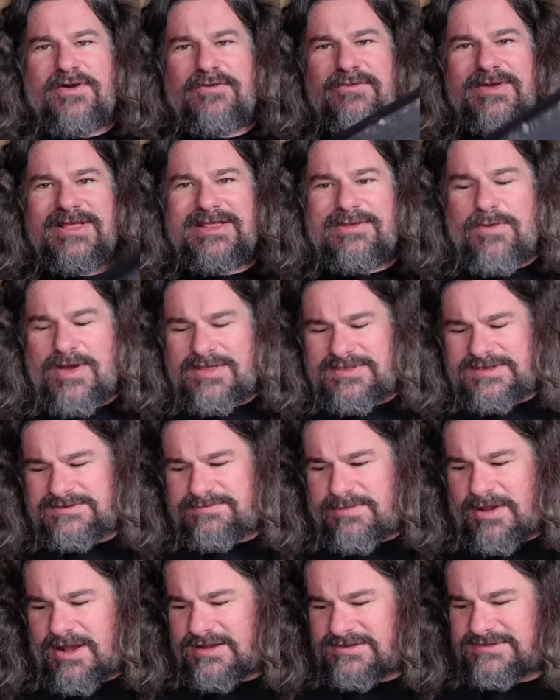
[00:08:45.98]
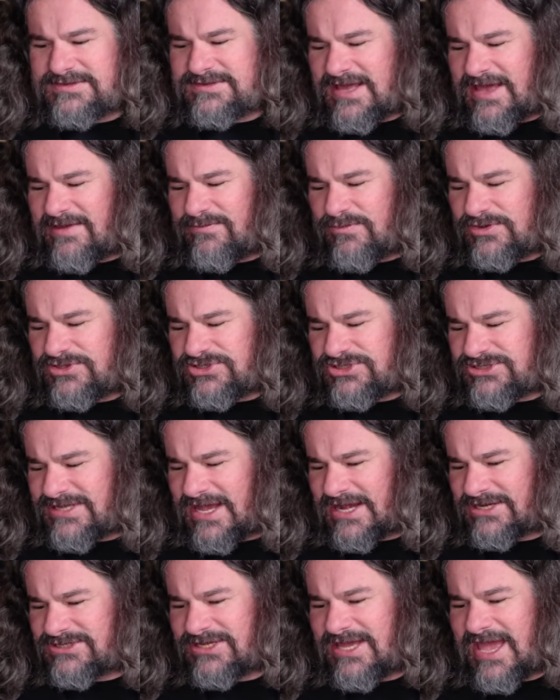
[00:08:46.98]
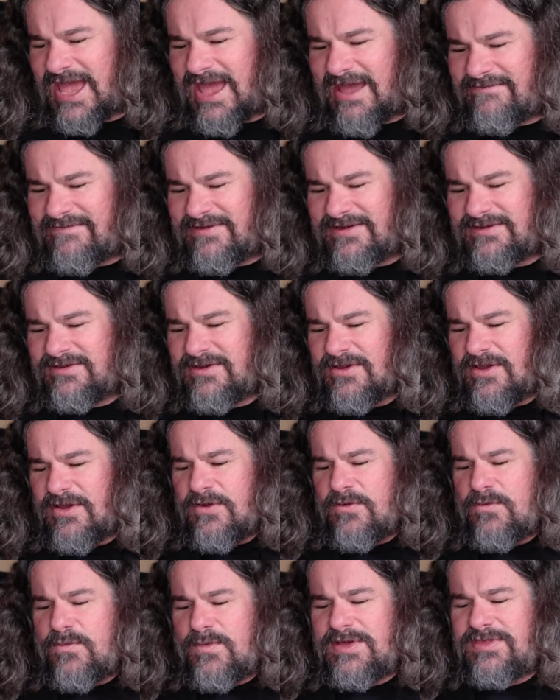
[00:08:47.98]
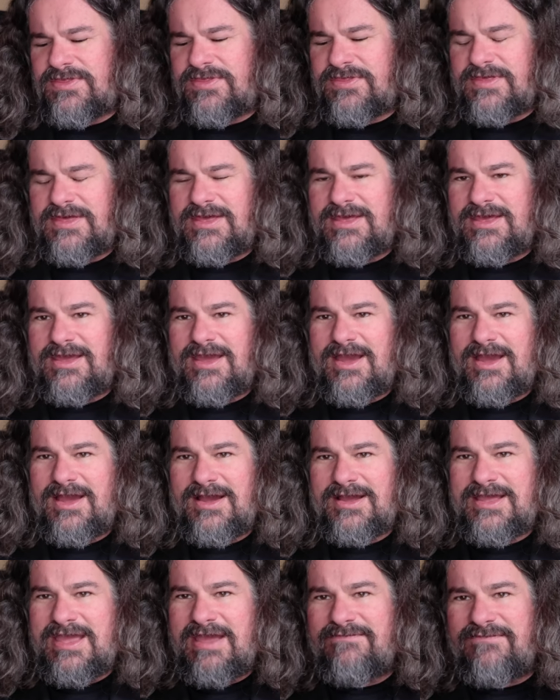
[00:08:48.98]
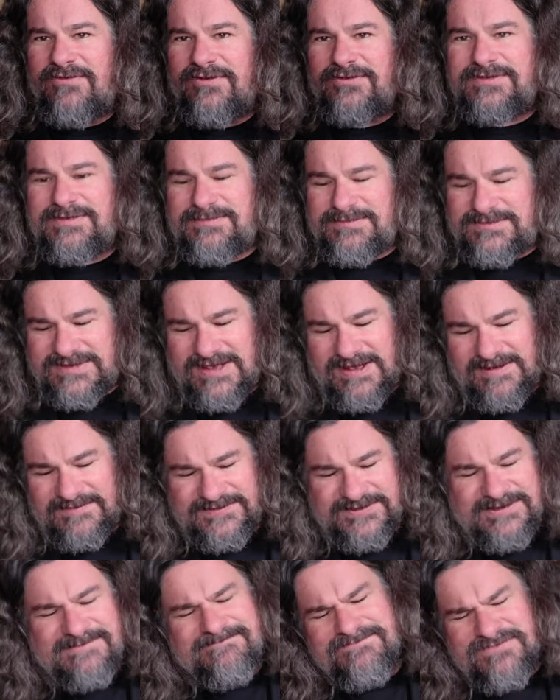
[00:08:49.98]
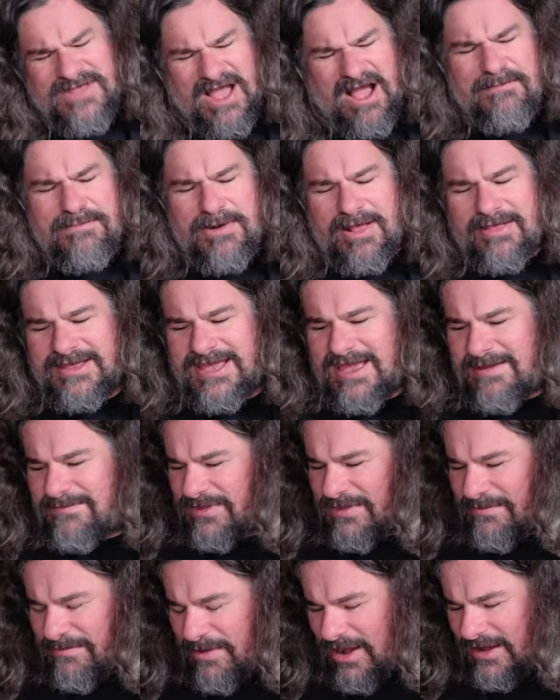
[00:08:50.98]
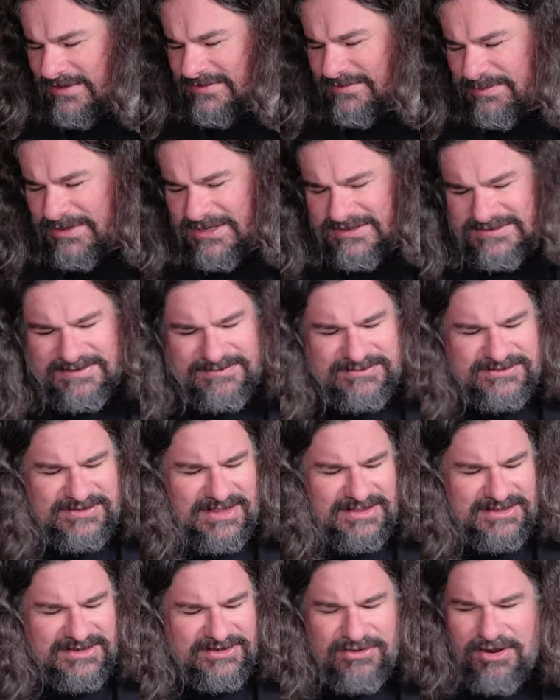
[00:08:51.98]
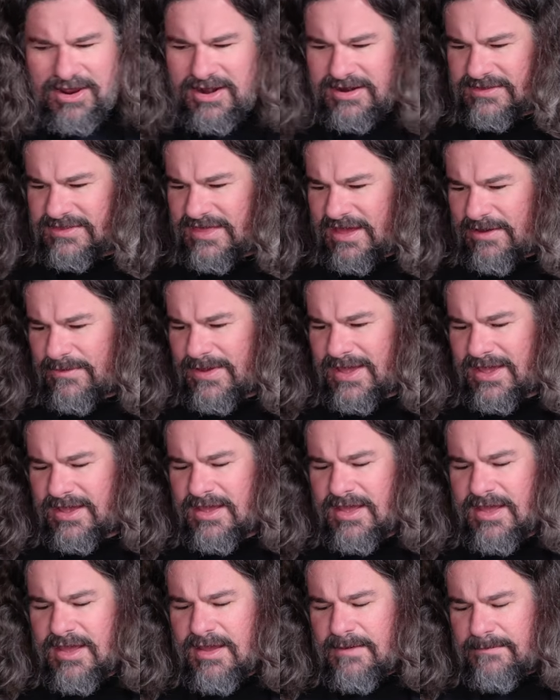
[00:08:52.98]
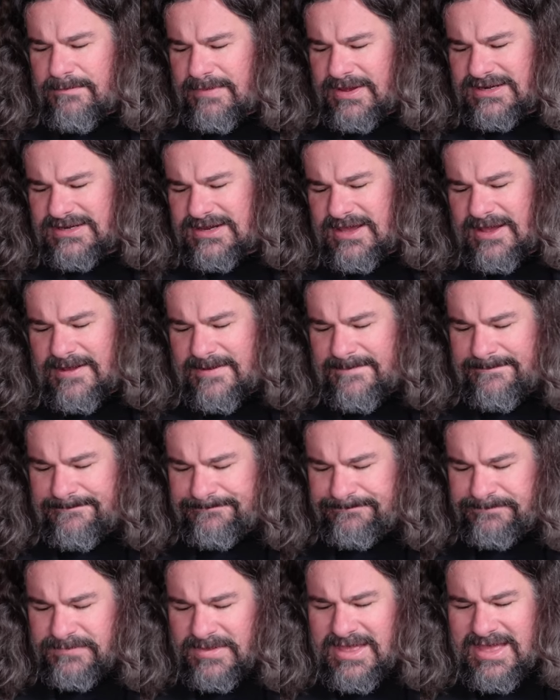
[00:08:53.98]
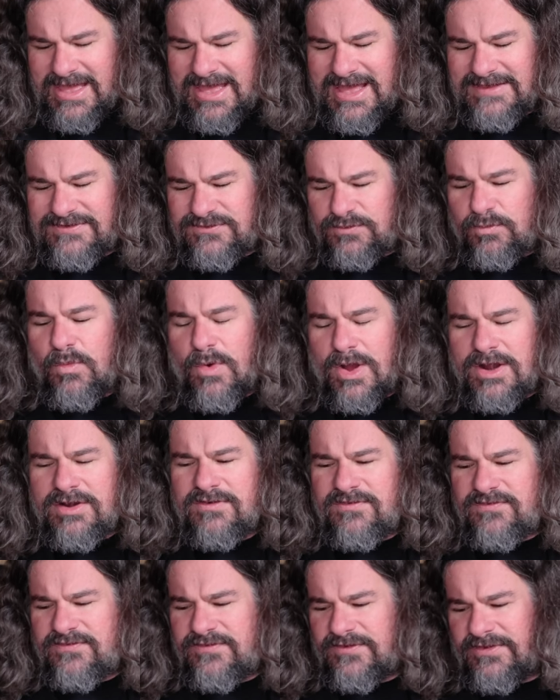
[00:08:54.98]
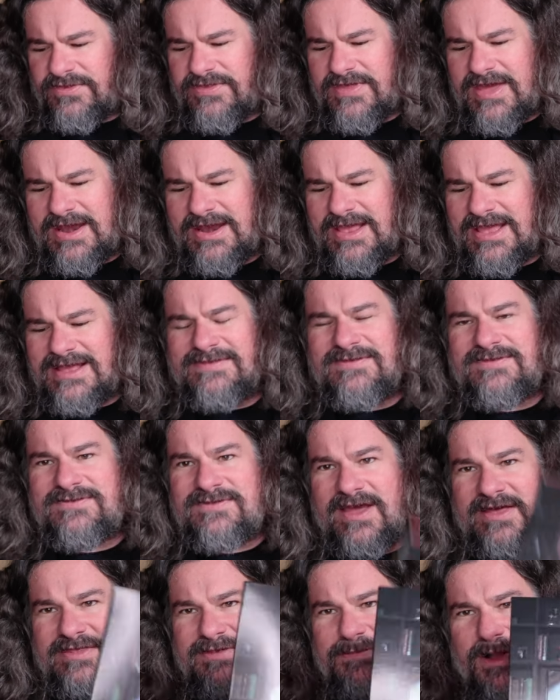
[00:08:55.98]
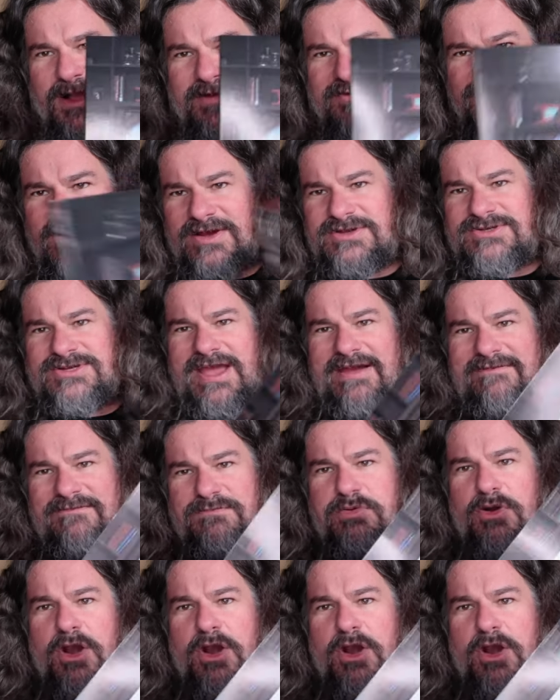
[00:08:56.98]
don't really want this box and will just actually have it with the gatefolds themselves. I'll probably keep in the box because I'm slightly neurotic that way, but it's wonderful that inside the box you actually have